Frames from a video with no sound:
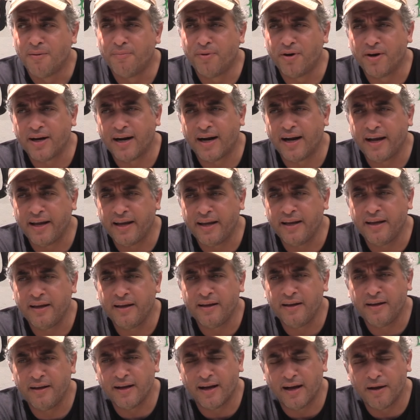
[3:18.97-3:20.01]
but
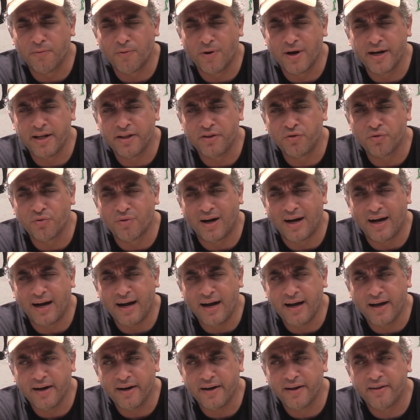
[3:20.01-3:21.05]
I wanted to
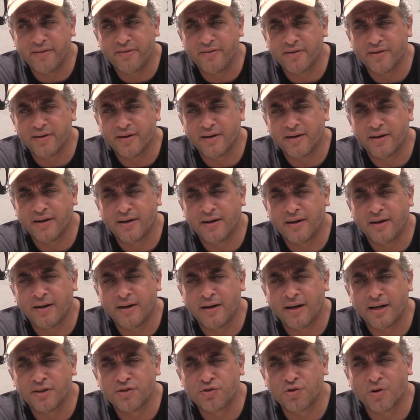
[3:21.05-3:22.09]
add
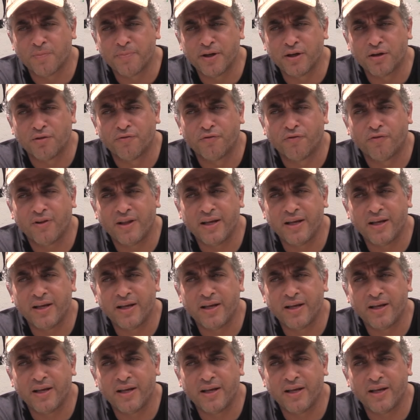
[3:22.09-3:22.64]
a tropical